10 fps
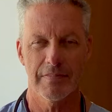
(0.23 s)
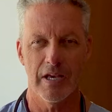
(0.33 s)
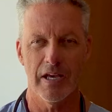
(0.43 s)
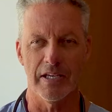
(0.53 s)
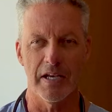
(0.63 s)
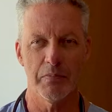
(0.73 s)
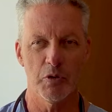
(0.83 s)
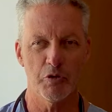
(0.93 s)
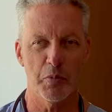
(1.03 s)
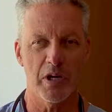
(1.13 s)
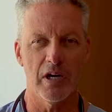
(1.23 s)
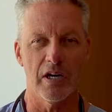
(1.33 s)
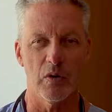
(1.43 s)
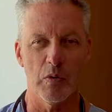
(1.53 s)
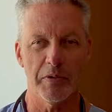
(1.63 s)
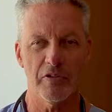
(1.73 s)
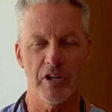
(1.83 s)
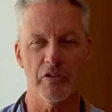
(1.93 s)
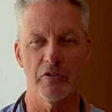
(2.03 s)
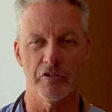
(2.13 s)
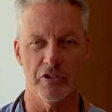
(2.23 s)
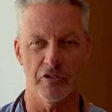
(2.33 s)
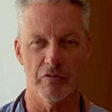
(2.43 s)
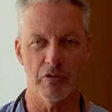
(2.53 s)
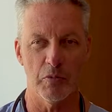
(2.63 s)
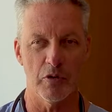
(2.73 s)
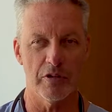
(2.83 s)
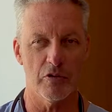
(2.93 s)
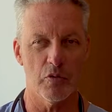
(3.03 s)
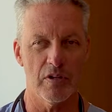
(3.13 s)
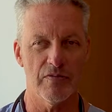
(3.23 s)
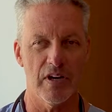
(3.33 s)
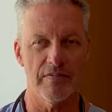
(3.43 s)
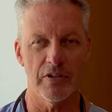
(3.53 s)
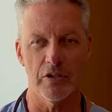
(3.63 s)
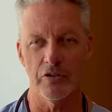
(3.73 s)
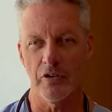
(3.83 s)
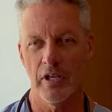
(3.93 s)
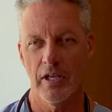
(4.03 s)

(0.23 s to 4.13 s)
Hi, I'm Bruce Picard, a women's health physician for more than 25 years,